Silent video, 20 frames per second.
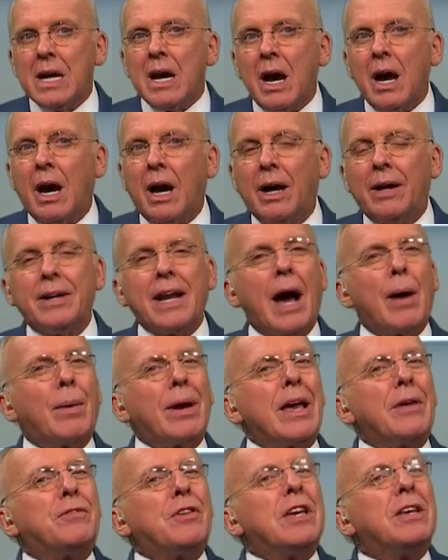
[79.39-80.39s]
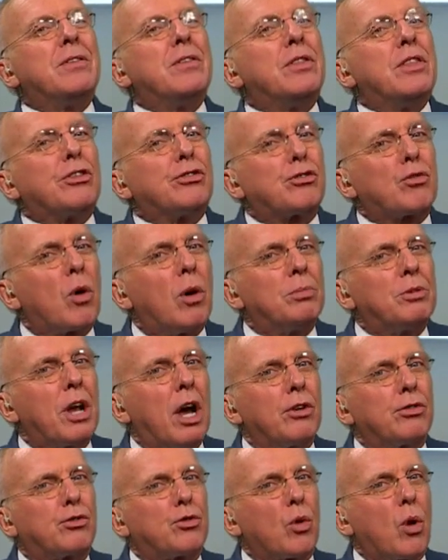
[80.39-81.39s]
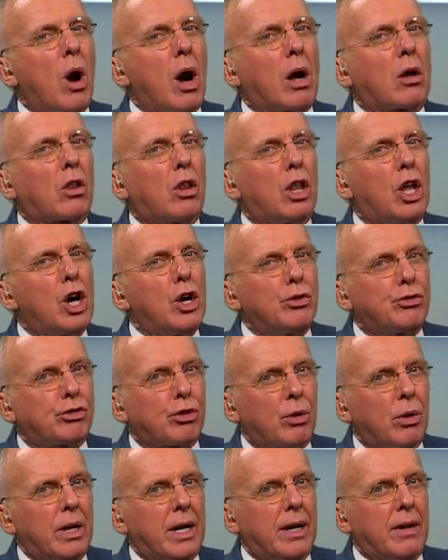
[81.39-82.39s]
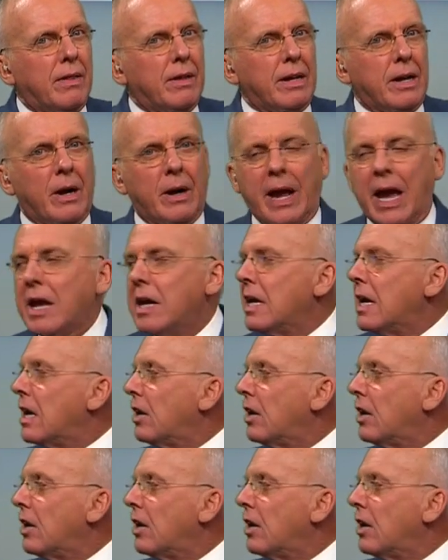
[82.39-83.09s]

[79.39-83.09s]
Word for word: Uh, now, if you, the storm does draw closer into the area,